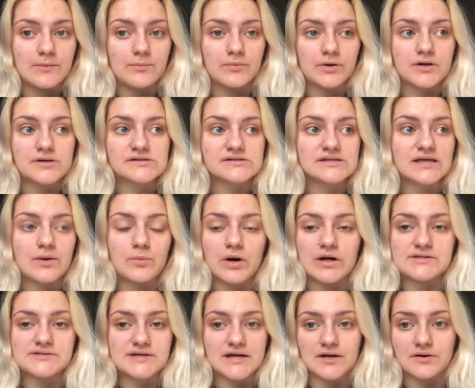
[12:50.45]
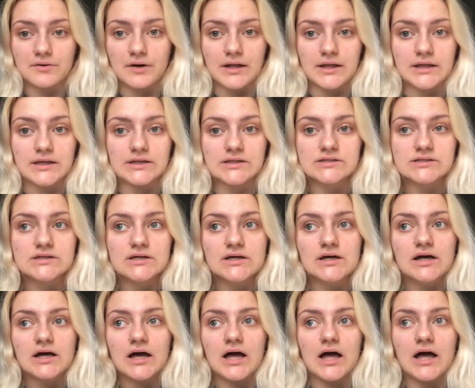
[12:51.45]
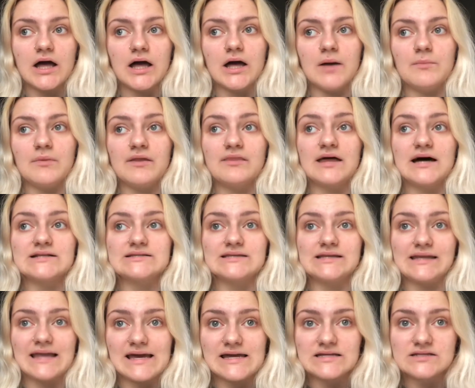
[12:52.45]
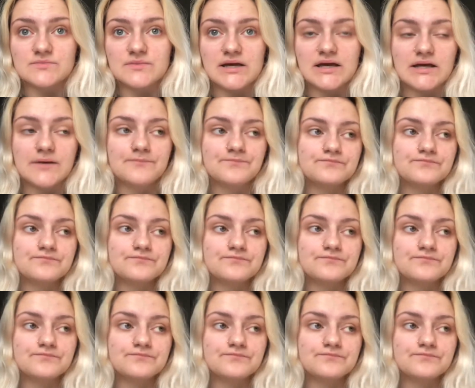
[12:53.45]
and because they weren't decorated, that delayed me.